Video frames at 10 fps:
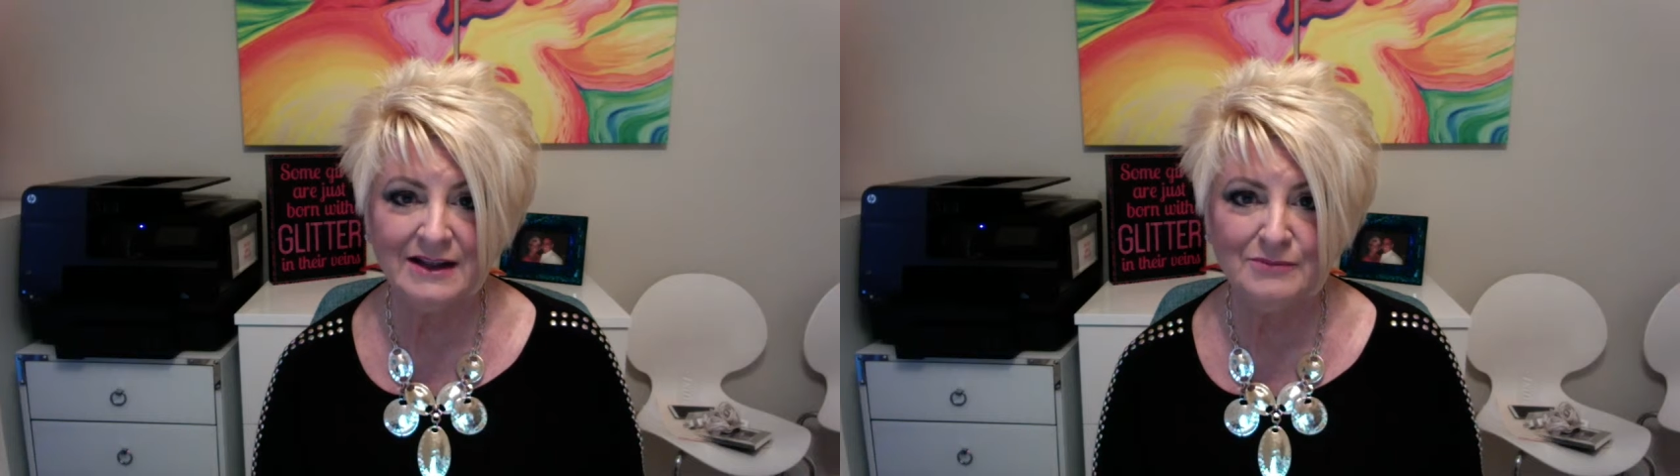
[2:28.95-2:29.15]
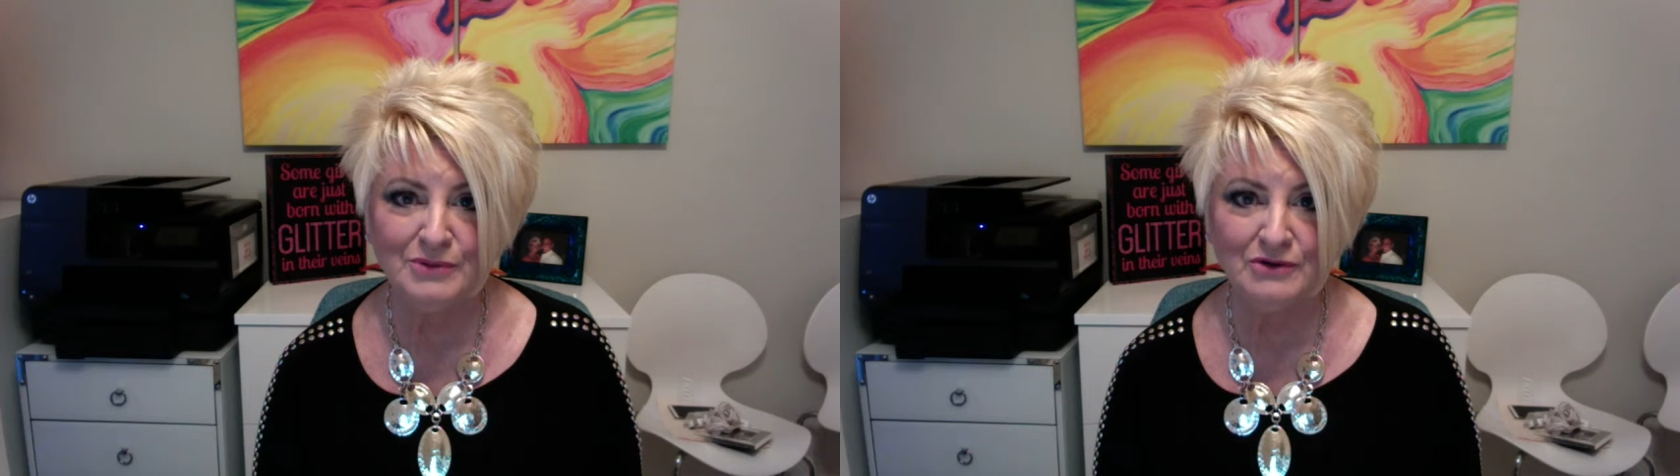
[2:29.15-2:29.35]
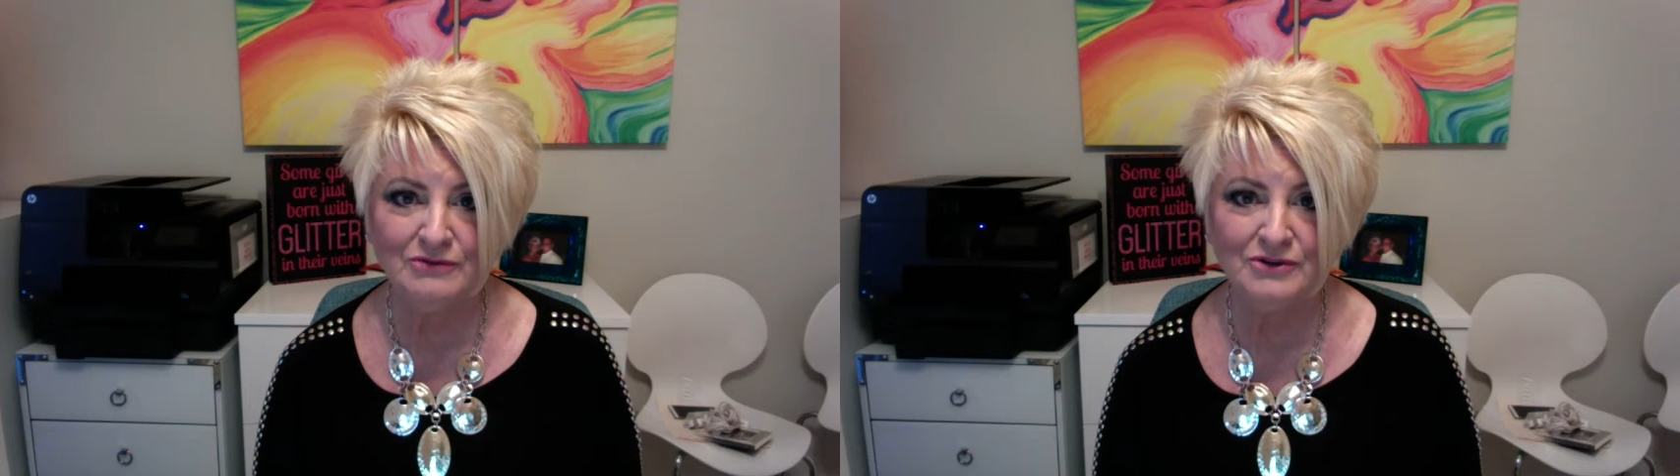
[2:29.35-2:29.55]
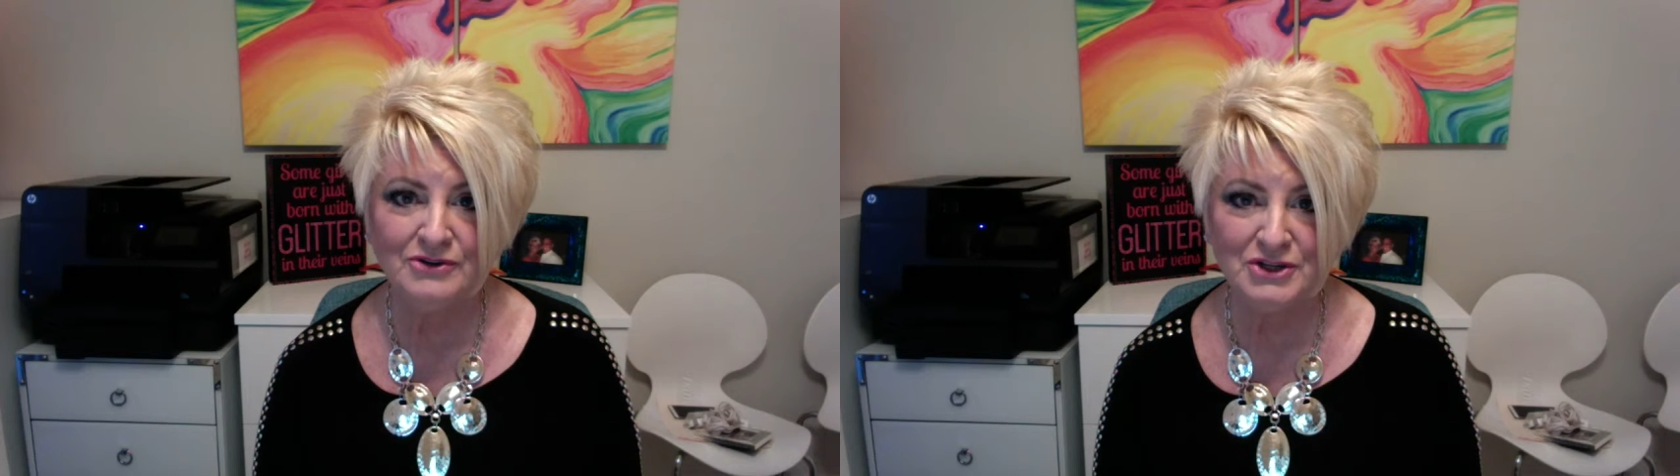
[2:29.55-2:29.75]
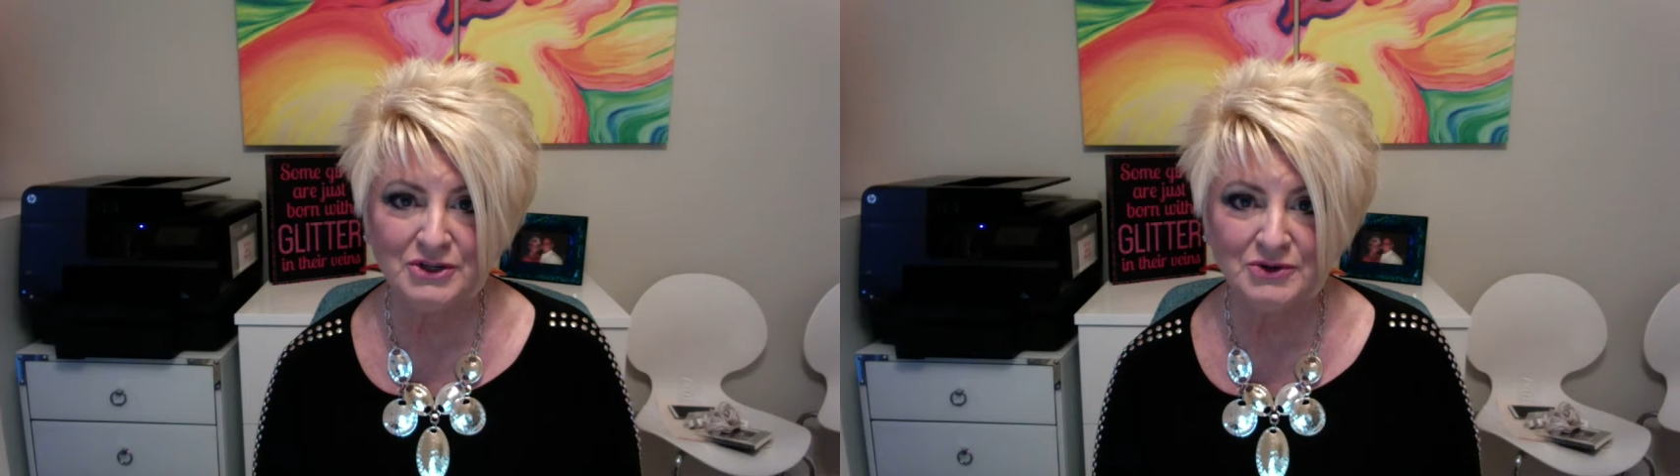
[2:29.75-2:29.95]
beautiful
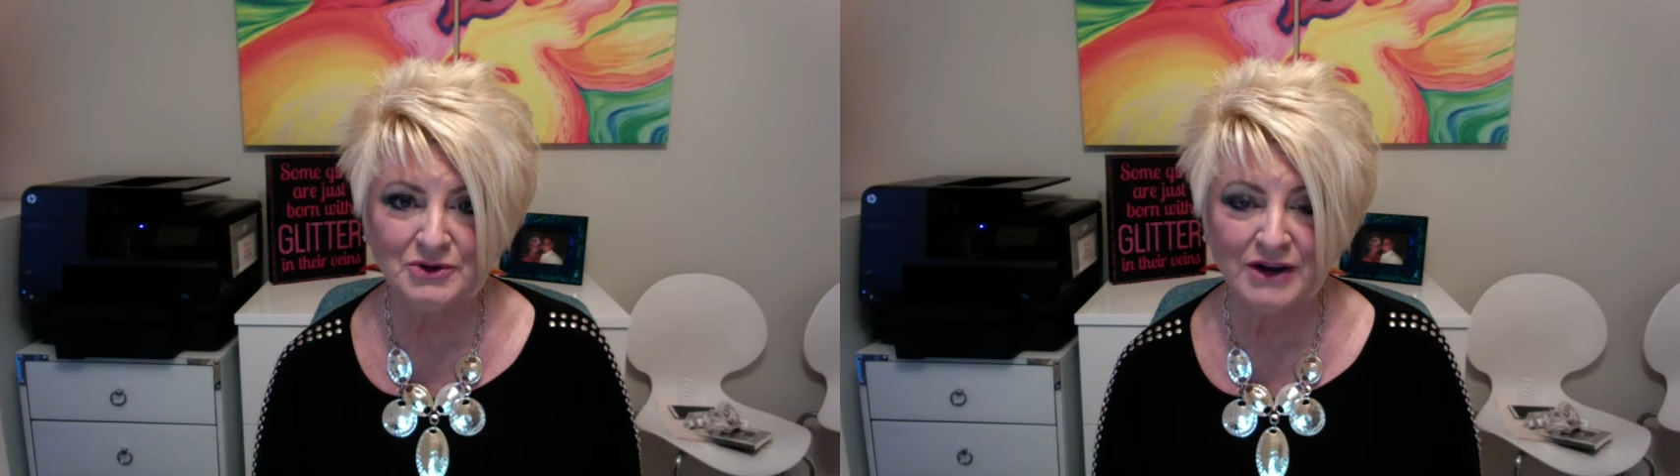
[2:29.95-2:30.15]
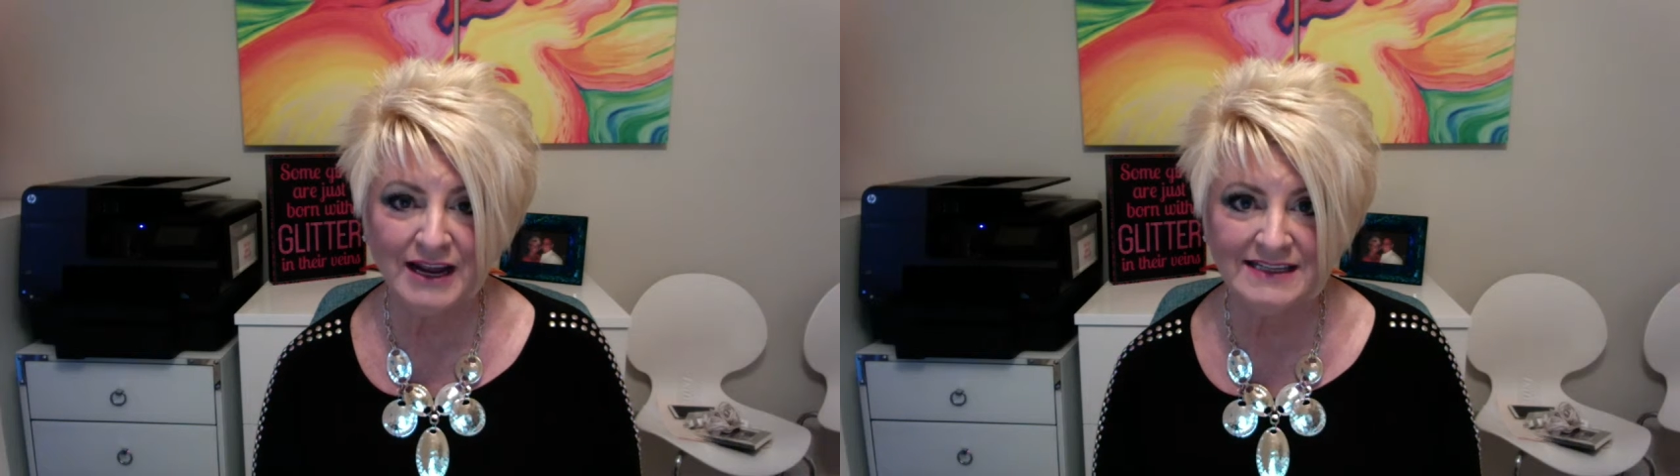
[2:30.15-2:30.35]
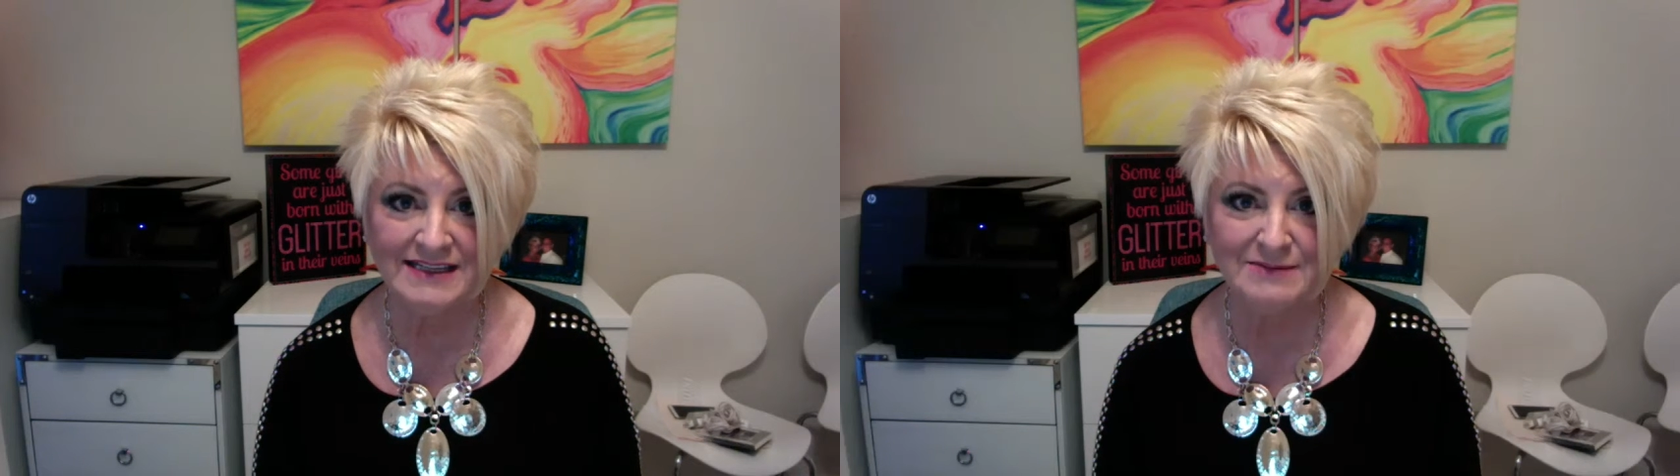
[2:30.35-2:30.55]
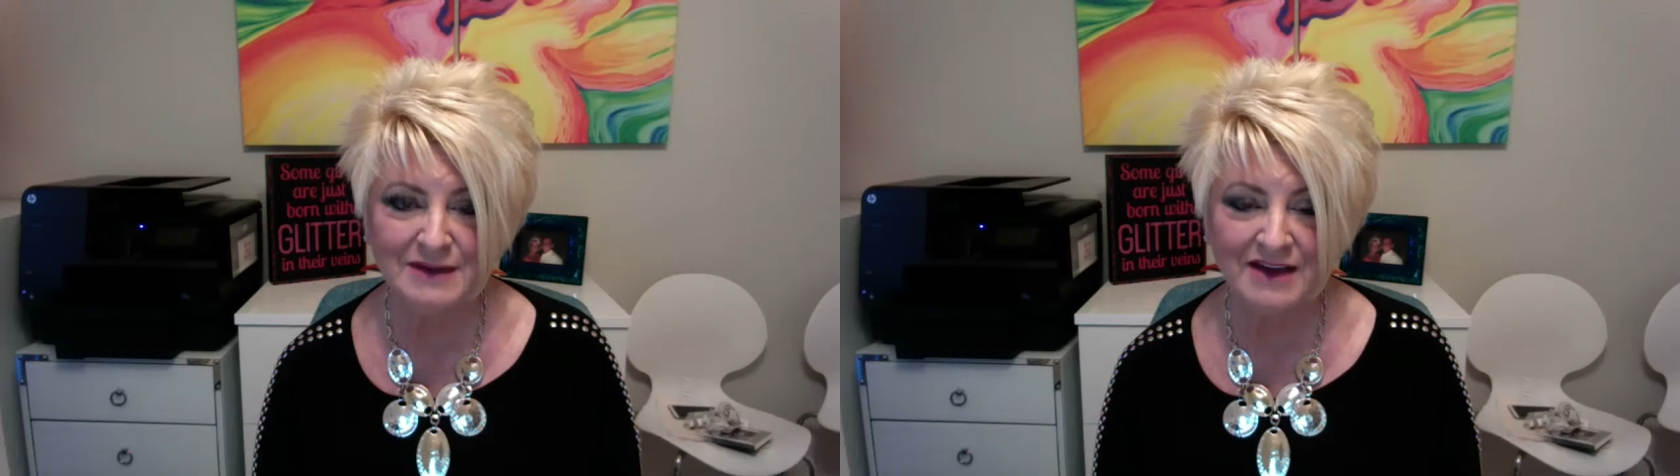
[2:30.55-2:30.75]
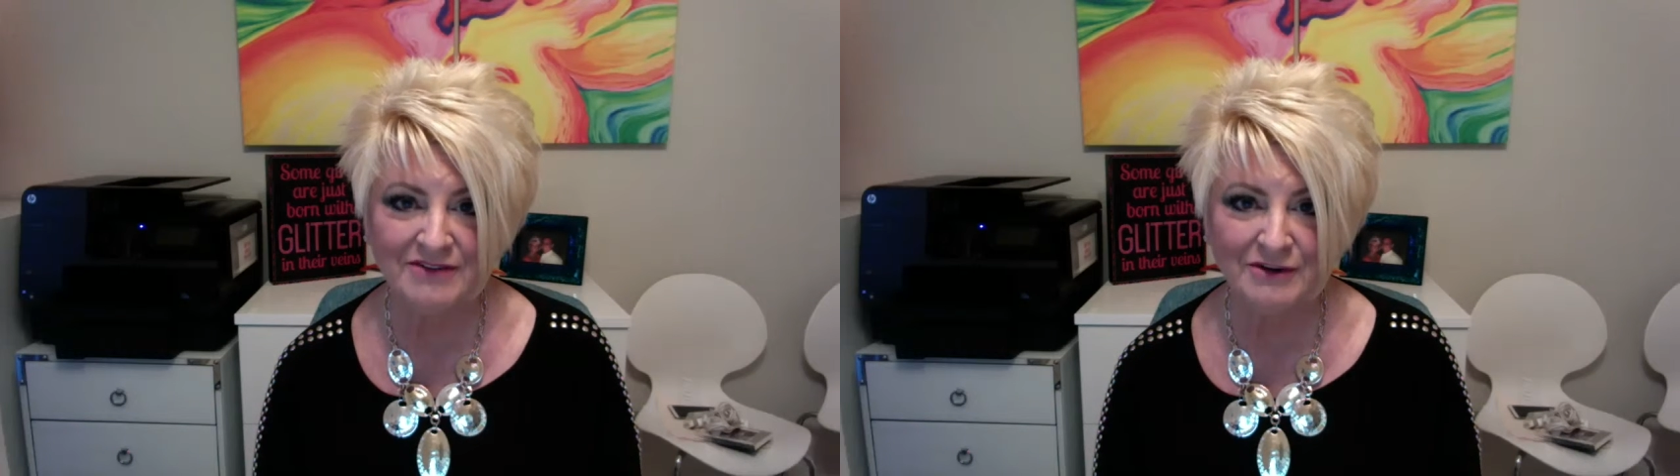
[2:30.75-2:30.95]
new gray deep
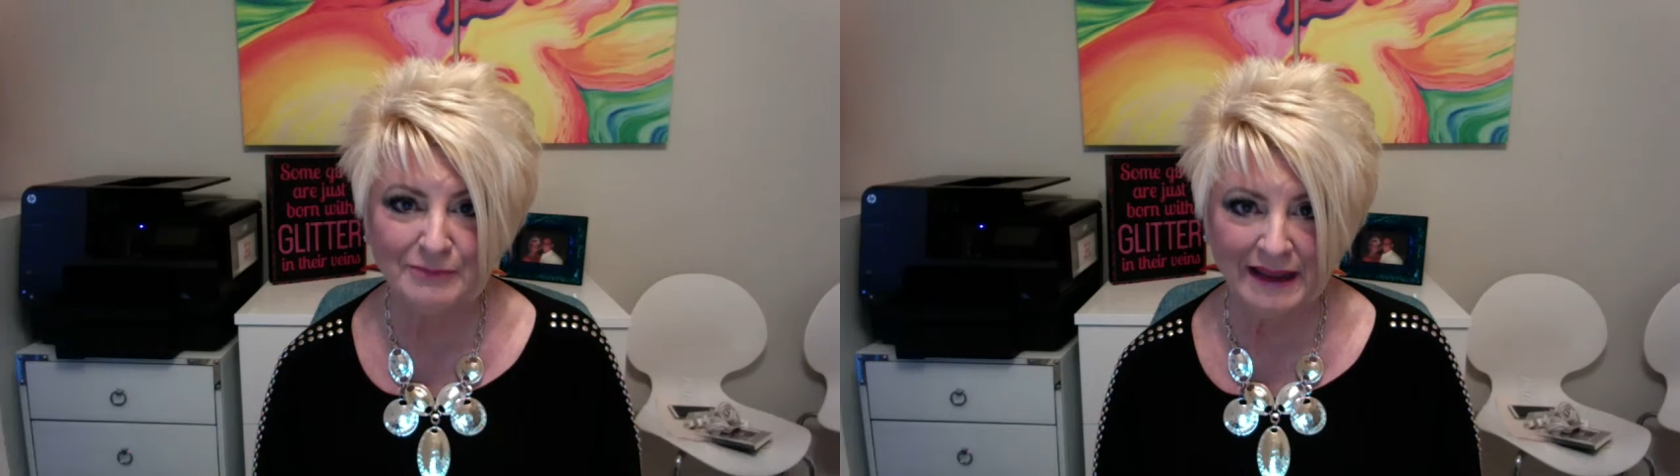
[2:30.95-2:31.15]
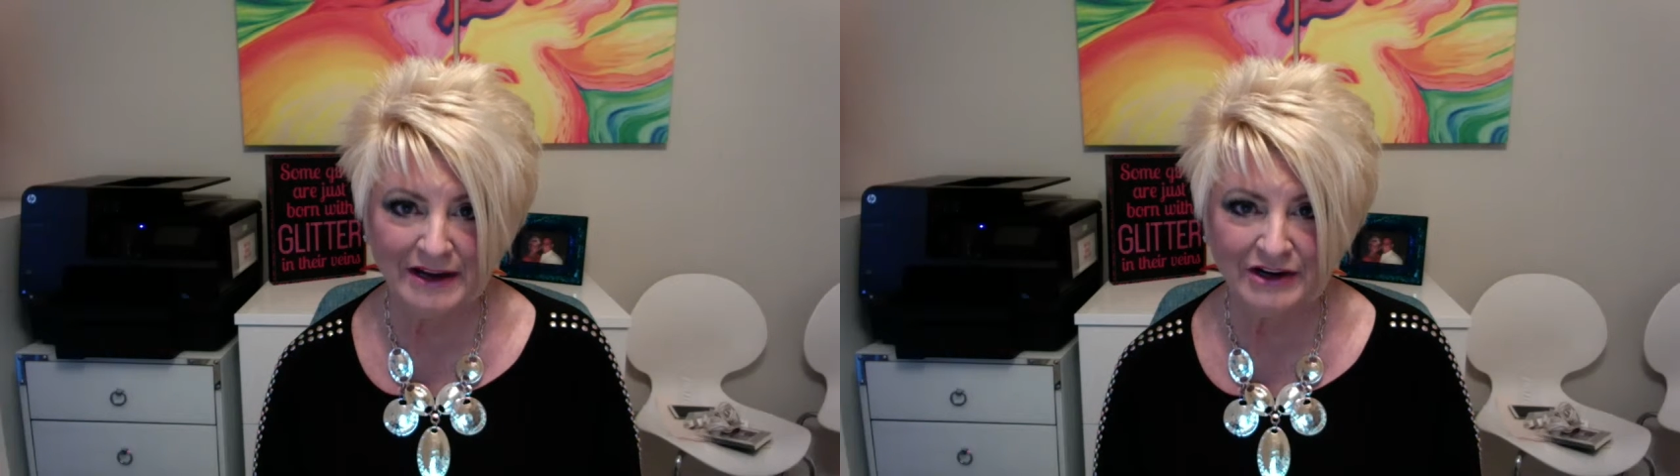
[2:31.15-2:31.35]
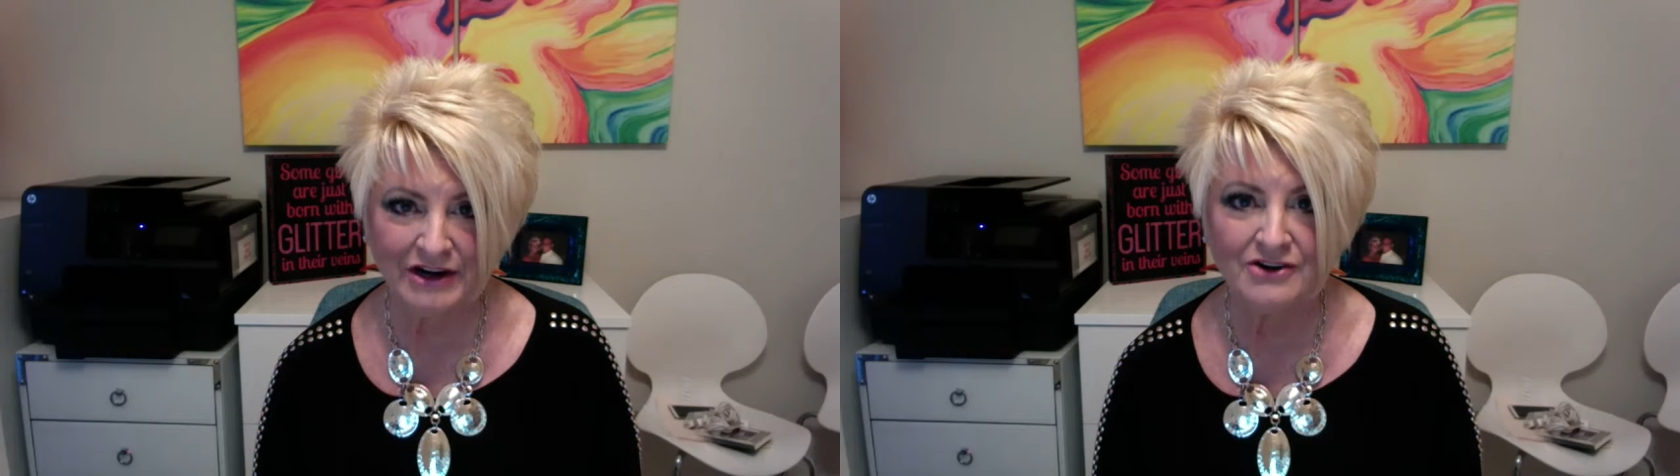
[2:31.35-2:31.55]
cover baker.